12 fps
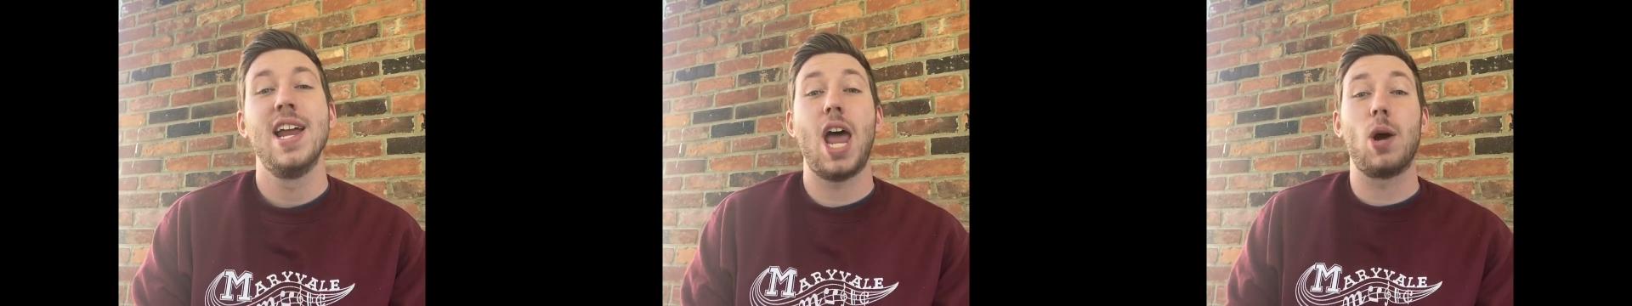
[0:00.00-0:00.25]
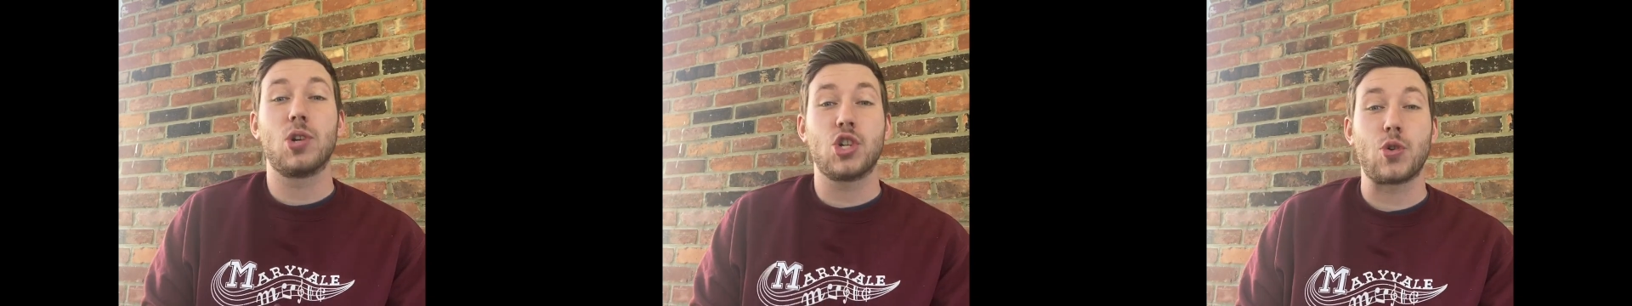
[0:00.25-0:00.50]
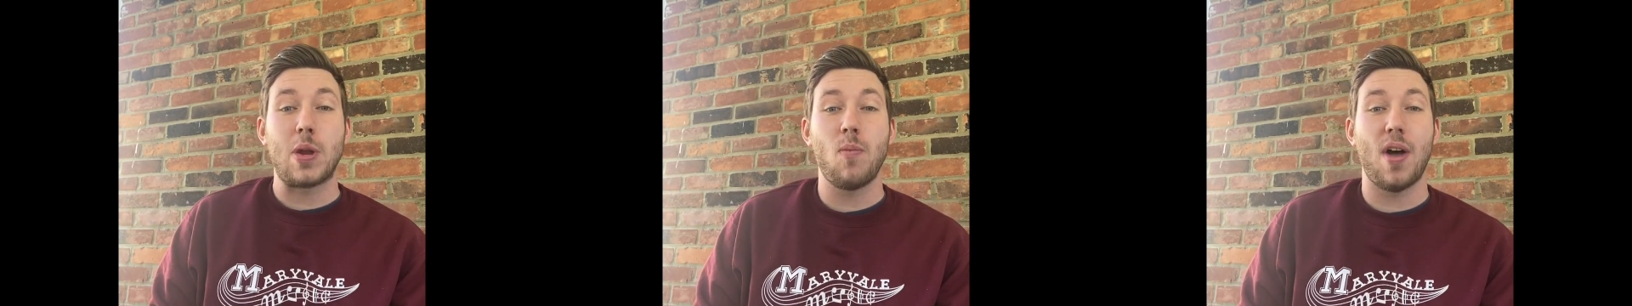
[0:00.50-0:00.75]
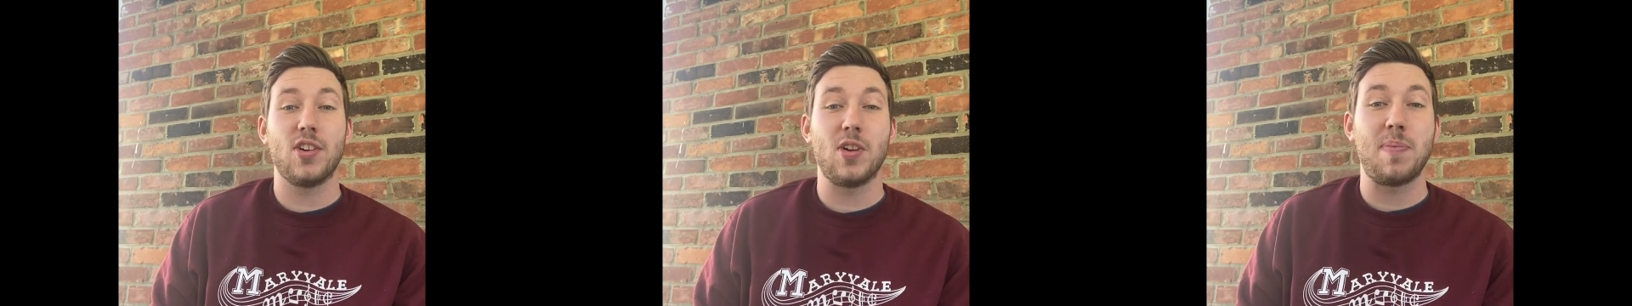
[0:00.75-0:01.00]
Now, extreme
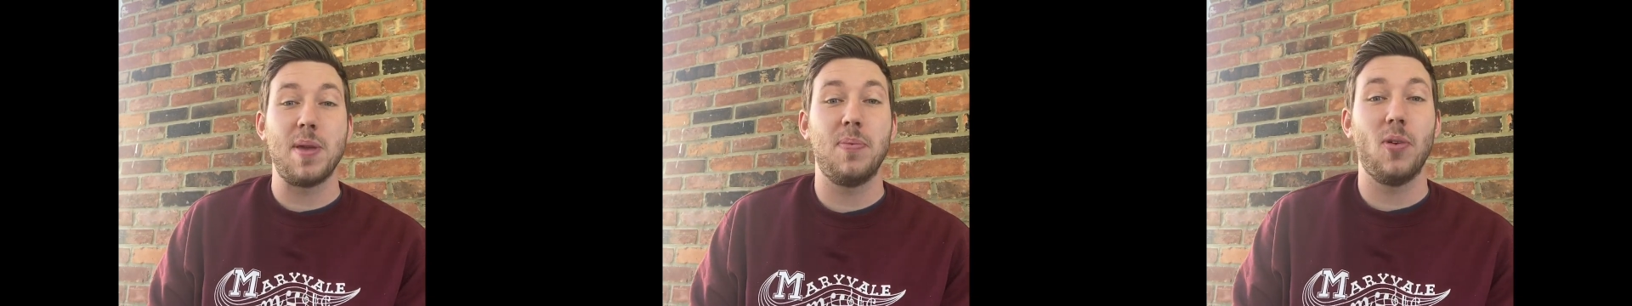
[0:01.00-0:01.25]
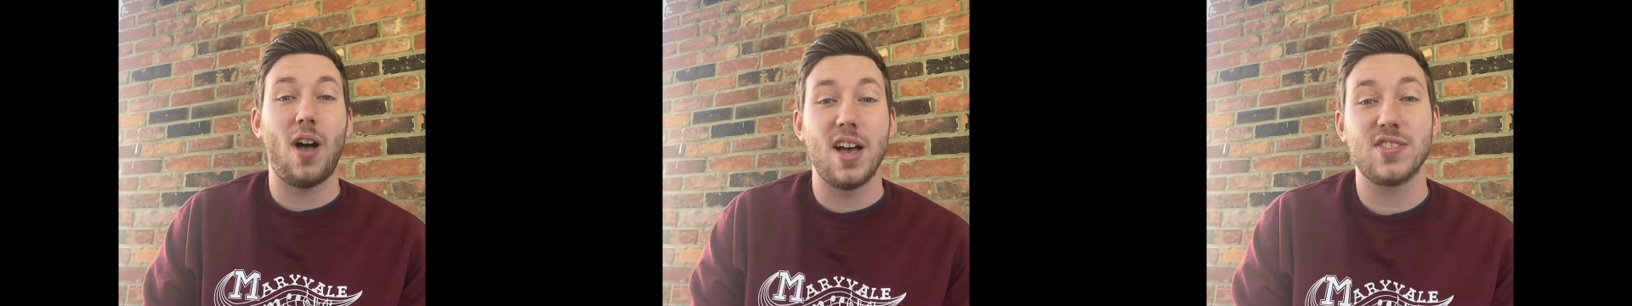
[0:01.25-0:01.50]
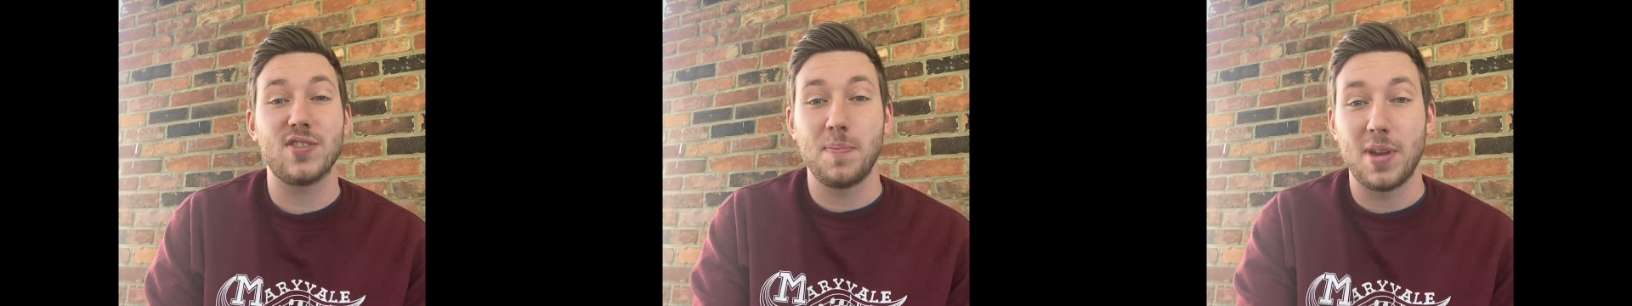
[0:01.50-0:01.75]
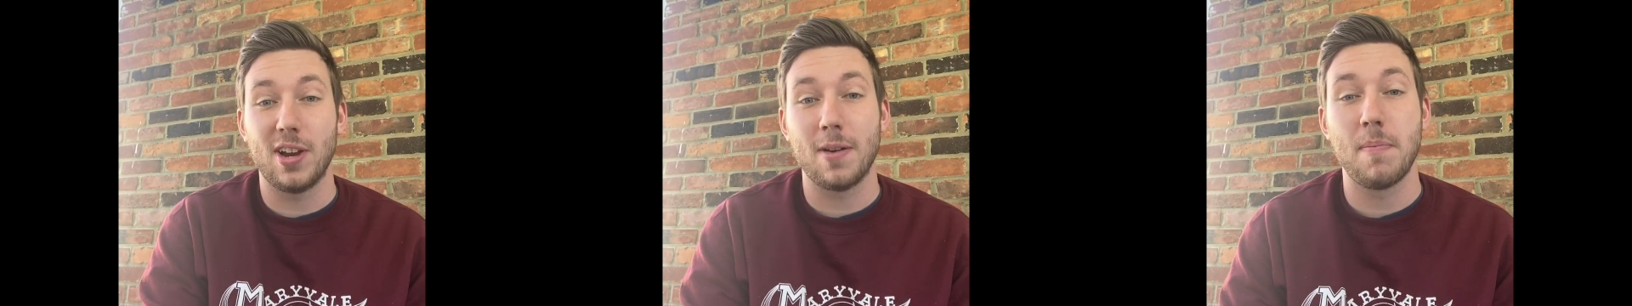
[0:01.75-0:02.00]
weather to people, us from
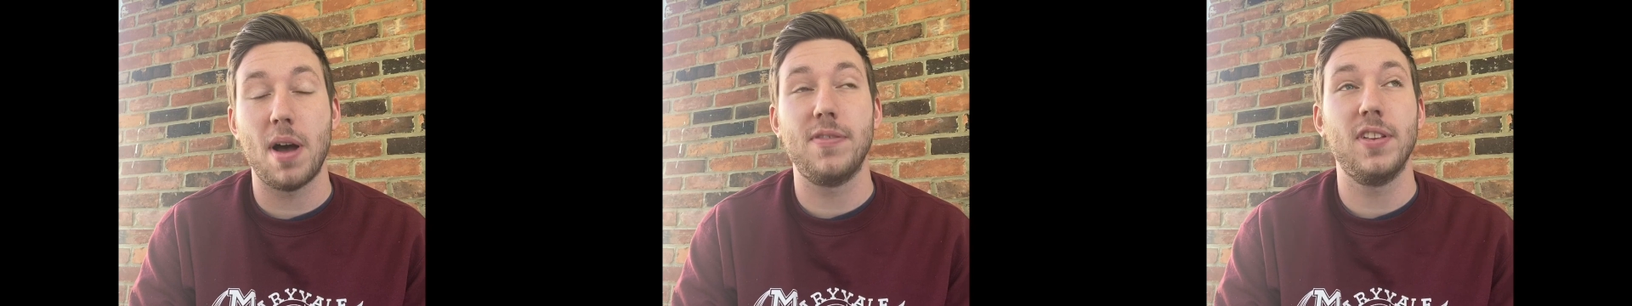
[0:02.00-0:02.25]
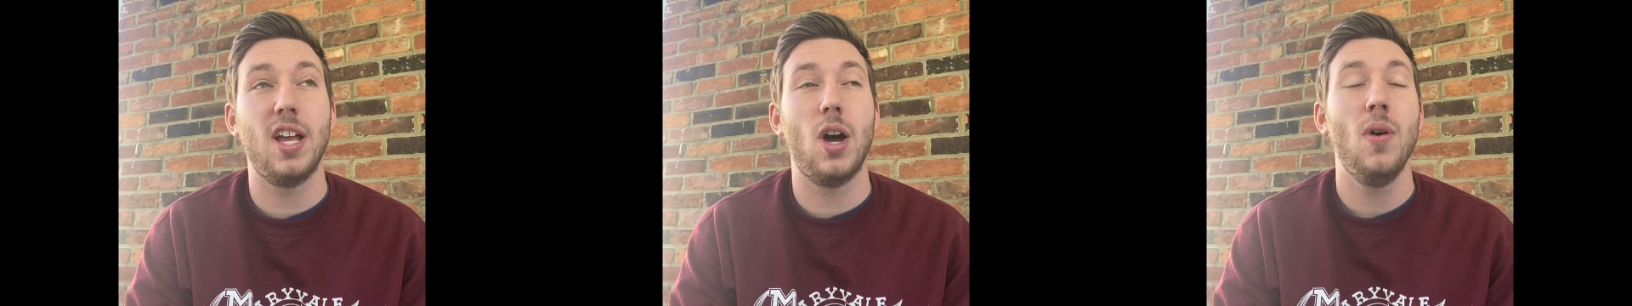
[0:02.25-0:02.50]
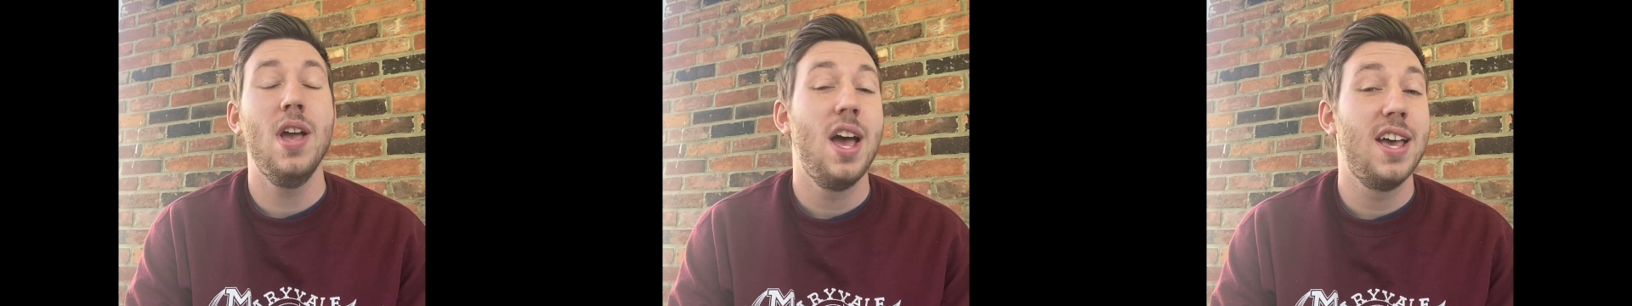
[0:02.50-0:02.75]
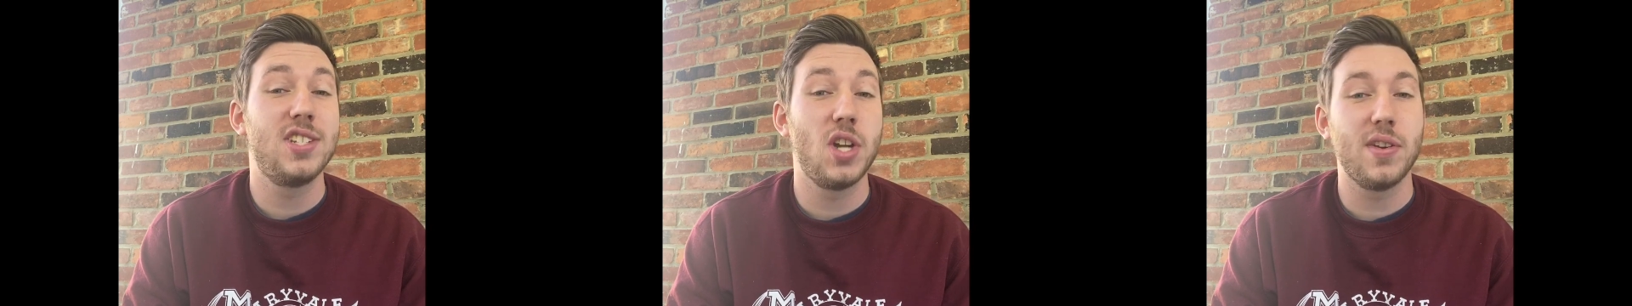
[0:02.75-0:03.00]
here in Buffalo,
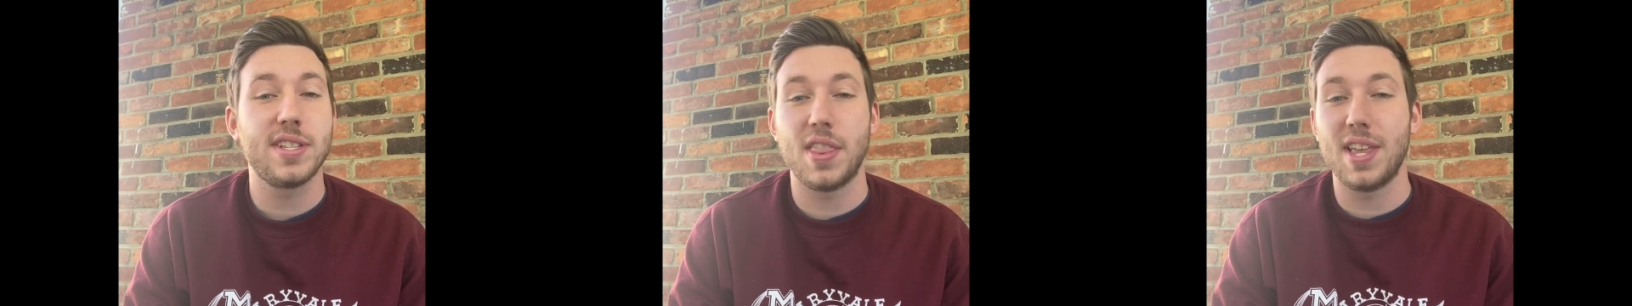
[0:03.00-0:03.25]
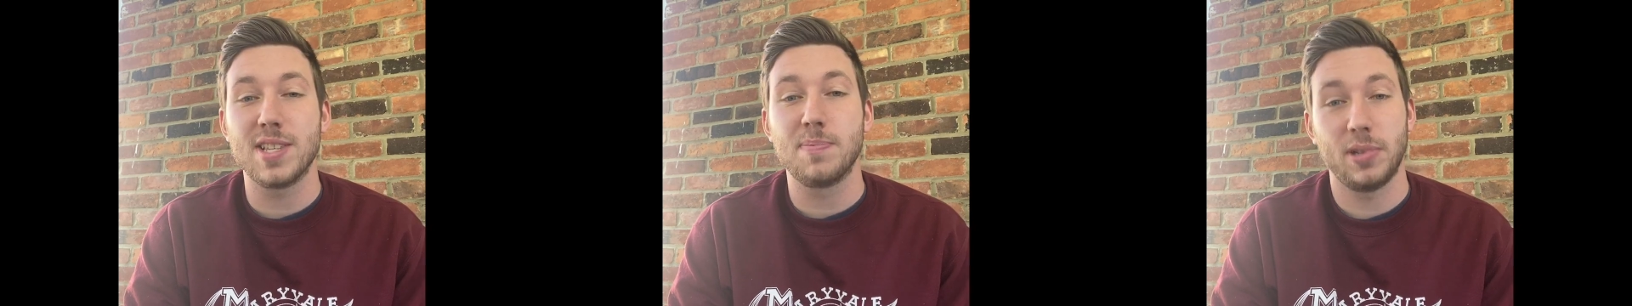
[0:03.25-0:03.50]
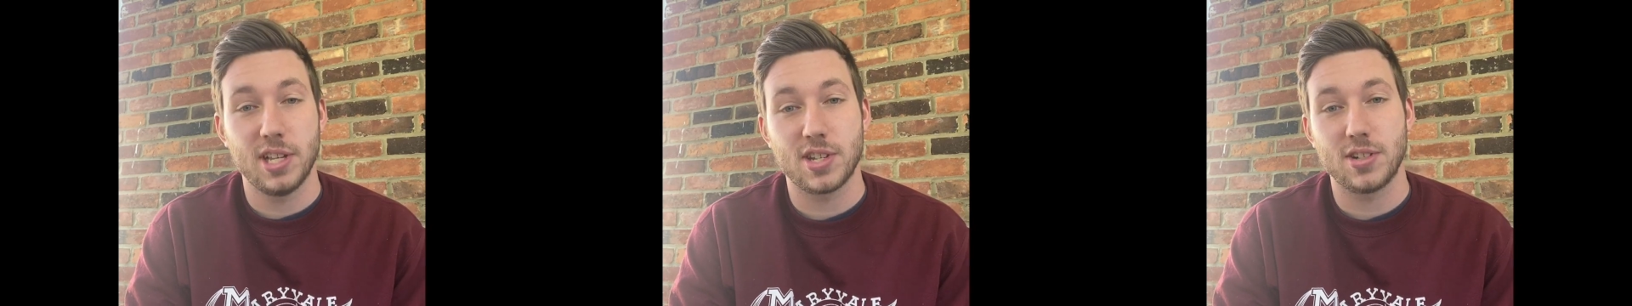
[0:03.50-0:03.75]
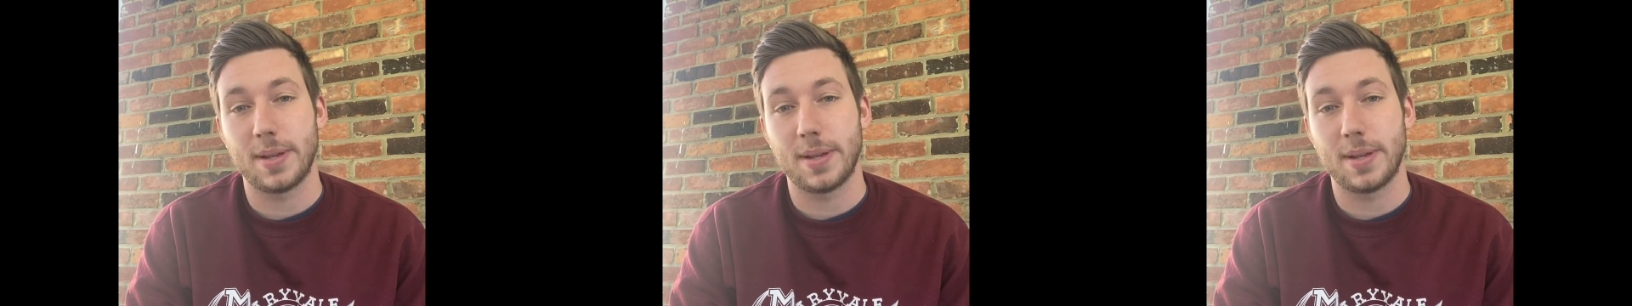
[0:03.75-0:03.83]
is known as something as blizzards.